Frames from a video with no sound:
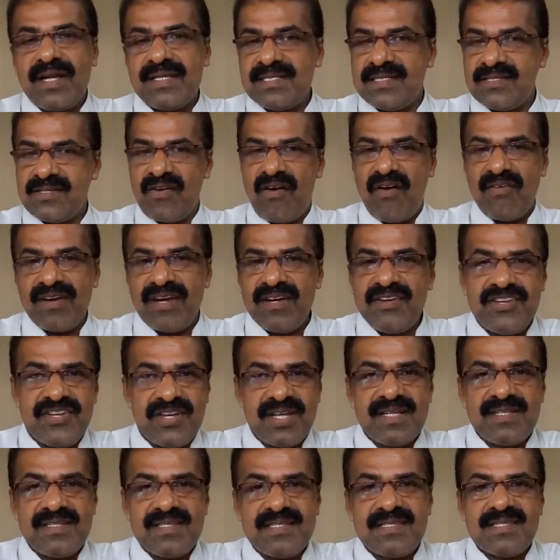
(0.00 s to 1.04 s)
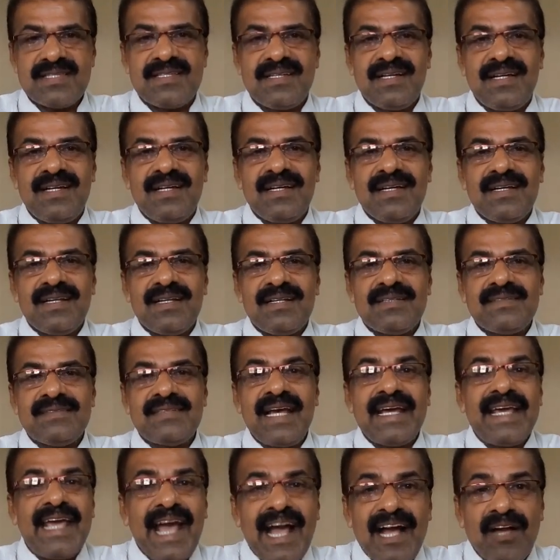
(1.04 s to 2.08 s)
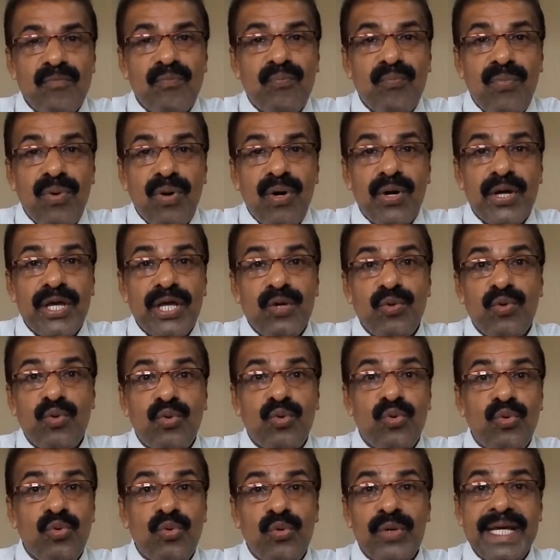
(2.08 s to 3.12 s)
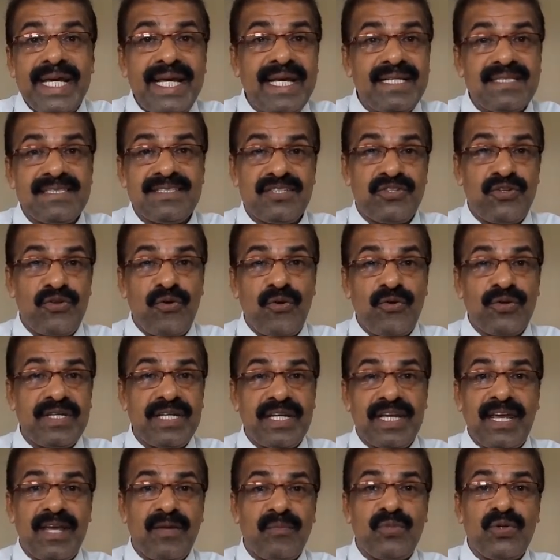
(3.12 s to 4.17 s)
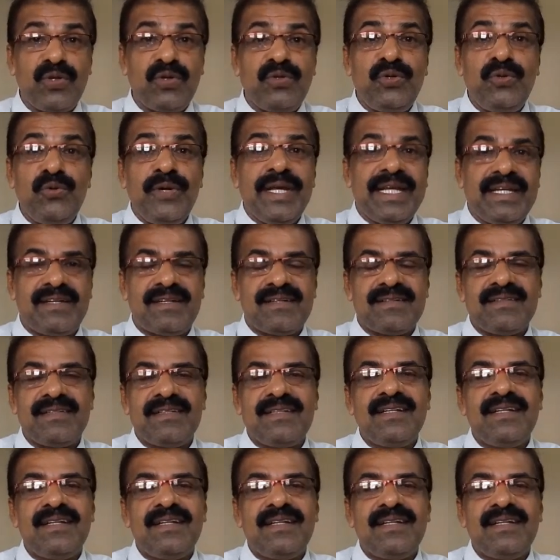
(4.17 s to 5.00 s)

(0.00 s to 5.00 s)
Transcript: or astonishes the young boy who is not able to do it.